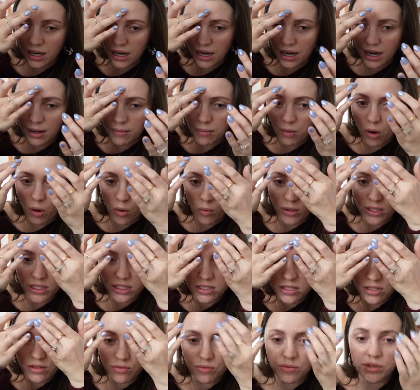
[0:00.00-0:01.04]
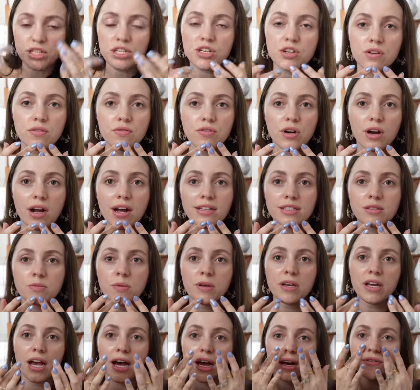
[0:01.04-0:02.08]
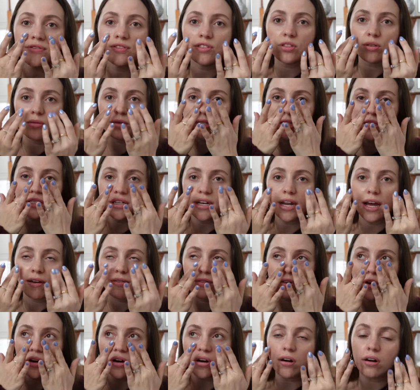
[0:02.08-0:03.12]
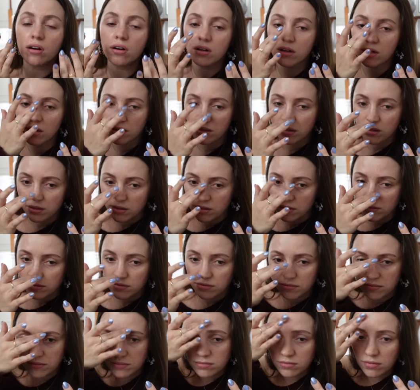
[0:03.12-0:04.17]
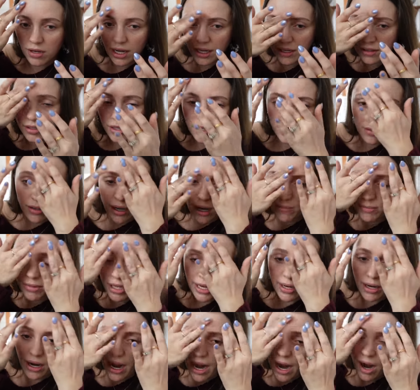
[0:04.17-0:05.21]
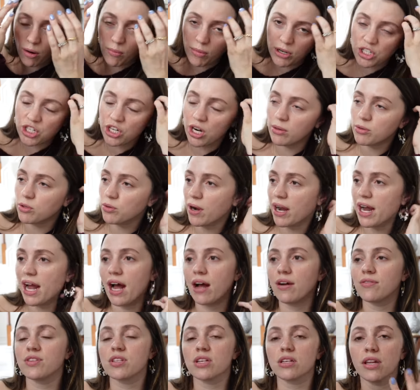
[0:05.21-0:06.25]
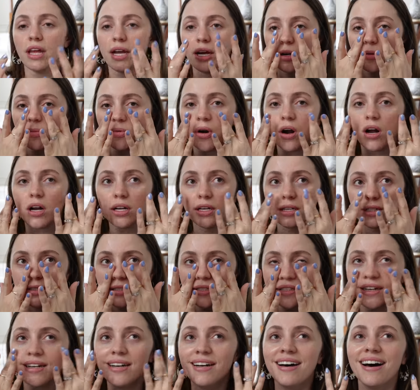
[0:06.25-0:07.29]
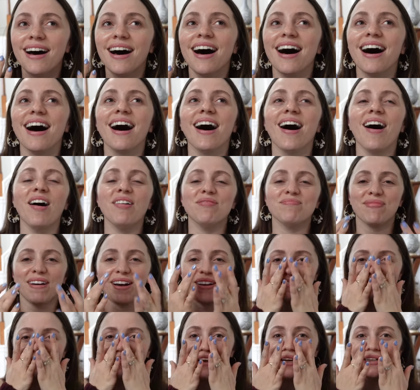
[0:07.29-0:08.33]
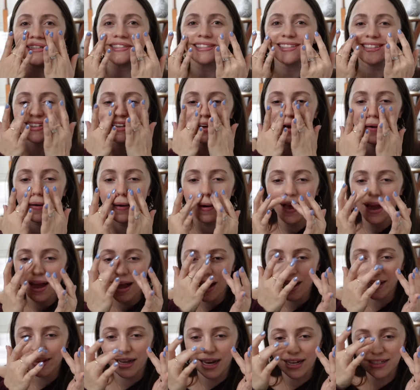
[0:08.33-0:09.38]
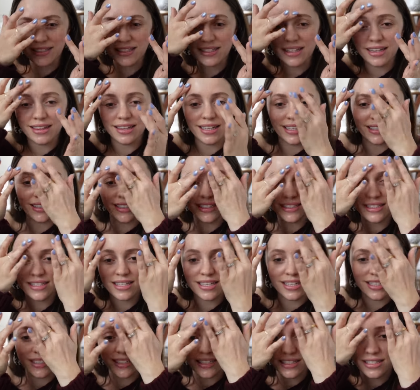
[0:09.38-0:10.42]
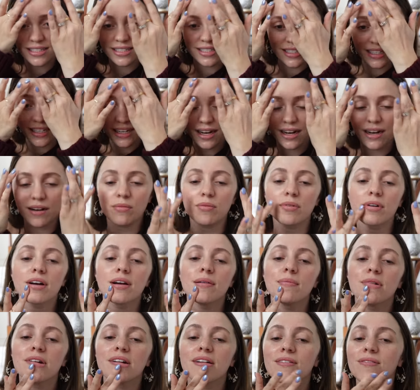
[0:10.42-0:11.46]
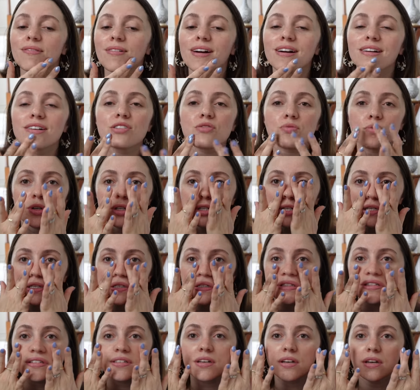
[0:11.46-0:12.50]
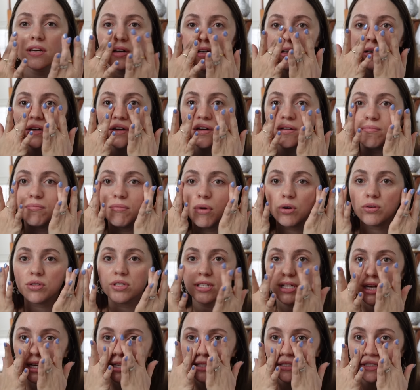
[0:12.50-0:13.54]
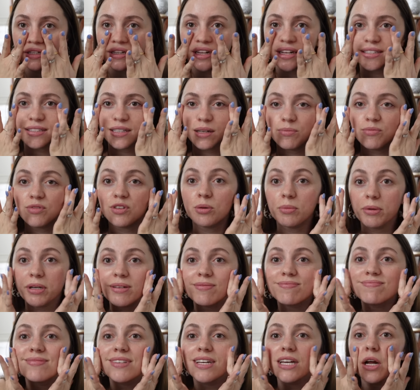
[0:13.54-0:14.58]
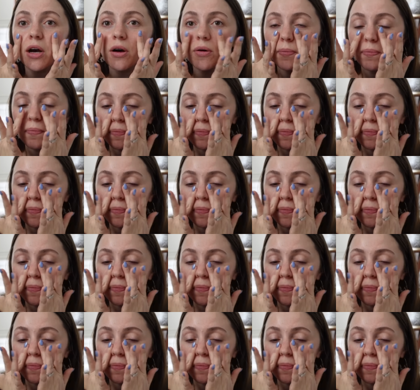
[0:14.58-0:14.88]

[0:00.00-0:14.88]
I'm always reaching for S P F, so it's never, I don't know. I'm like, how much time do I have to layer products on my face, you know? And that's the thing that's the easiest to cut when I'm in a rush, which is most days unless I'm filming, you know?